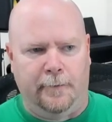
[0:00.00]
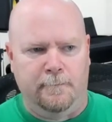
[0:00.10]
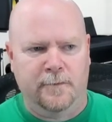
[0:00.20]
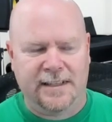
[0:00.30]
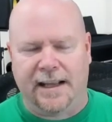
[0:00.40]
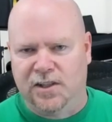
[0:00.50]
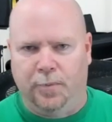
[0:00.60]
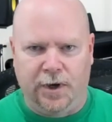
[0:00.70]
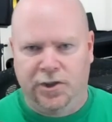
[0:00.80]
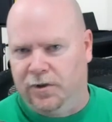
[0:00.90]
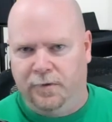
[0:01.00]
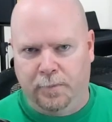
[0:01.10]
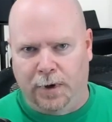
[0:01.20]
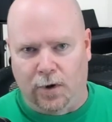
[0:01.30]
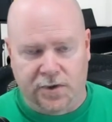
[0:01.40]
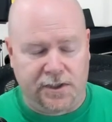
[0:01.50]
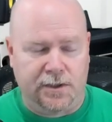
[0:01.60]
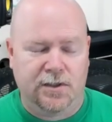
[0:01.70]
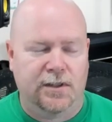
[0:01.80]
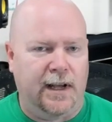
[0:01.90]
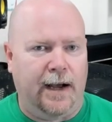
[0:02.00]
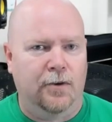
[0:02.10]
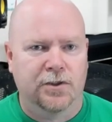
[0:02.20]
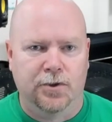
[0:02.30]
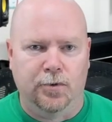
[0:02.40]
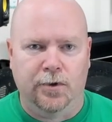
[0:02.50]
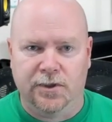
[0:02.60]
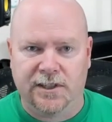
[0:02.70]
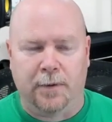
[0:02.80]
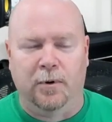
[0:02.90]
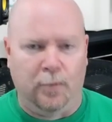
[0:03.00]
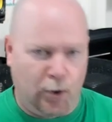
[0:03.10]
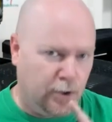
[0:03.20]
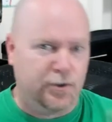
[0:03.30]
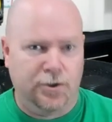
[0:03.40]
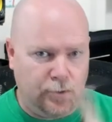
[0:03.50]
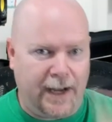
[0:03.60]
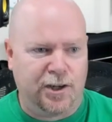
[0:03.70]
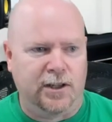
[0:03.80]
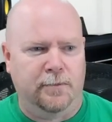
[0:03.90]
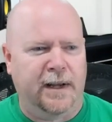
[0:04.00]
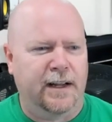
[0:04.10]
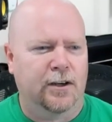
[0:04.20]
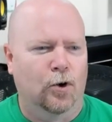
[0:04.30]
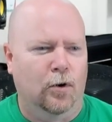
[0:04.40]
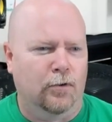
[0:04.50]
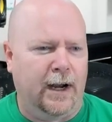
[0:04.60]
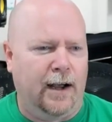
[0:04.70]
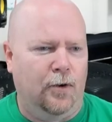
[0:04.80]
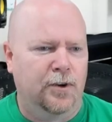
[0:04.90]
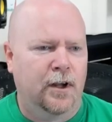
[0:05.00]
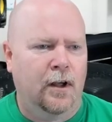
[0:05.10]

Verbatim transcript: sends a bunch of pulses out to the stepper motor to actually make it go around.